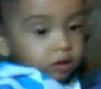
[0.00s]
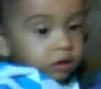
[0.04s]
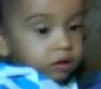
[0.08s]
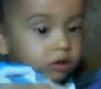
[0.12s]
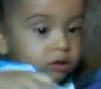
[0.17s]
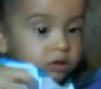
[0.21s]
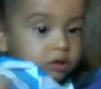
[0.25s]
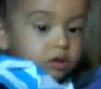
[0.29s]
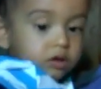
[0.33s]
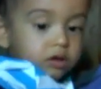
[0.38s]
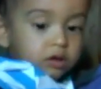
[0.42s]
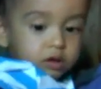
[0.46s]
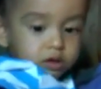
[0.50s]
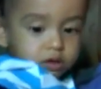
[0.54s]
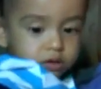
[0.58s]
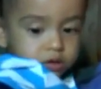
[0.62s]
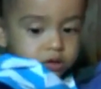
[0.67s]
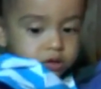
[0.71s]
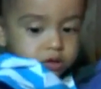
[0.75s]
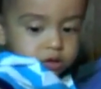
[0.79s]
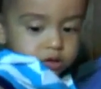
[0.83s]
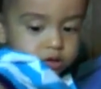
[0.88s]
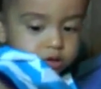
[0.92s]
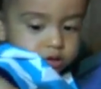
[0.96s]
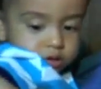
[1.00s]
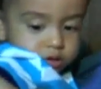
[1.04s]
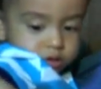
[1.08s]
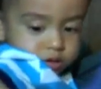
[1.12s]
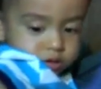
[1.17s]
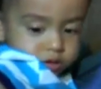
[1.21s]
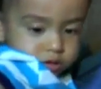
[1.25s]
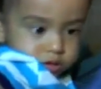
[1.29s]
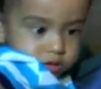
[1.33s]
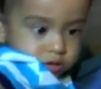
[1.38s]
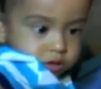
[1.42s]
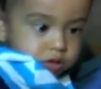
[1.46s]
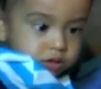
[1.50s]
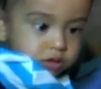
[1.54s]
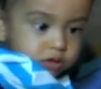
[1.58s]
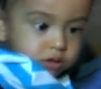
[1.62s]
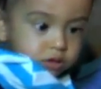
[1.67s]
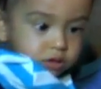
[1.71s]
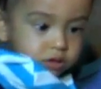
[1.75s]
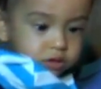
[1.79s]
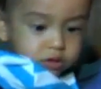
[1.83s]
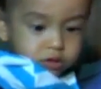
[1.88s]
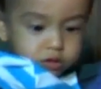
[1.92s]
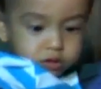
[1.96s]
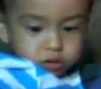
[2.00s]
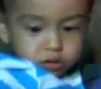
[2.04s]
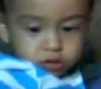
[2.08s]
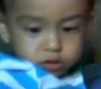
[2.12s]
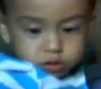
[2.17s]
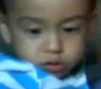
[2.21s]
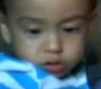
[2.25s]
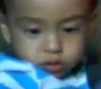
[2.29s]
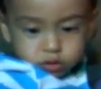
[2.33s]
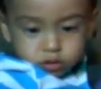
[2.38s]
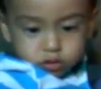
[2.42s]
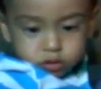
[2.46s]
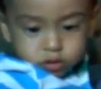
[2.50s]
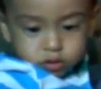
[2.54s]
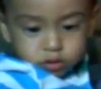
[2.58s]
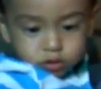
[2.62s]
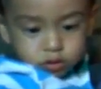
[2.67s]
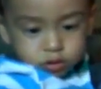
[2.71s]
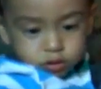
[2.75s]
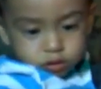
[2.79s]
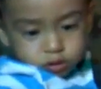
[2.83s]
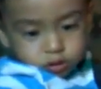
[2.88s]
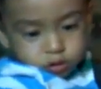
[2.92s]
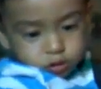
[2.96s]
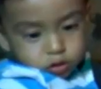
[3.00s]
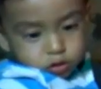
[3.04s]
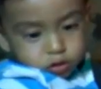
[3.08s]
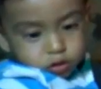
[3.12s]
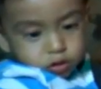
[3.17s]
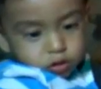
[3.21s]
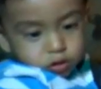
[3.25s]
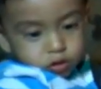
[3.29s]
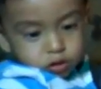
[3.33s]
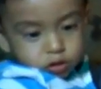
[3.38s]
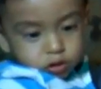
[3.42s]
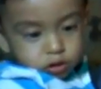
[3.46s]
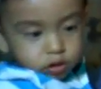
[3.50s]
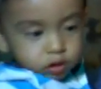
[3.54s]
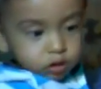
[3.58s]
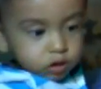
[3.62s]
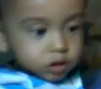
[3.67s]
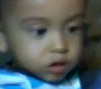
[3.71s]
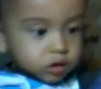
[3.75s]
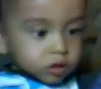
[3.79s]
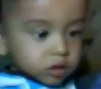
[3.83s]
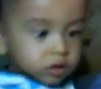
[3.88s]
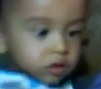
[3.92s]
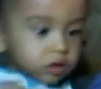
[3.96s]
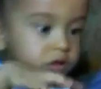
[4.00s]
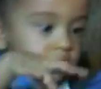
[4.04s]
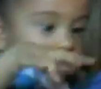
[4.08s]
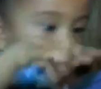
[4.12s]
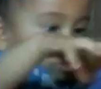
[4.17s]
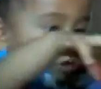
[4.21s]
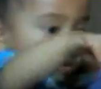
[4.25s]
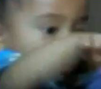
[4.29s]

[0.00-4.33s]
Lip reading: (not speaking)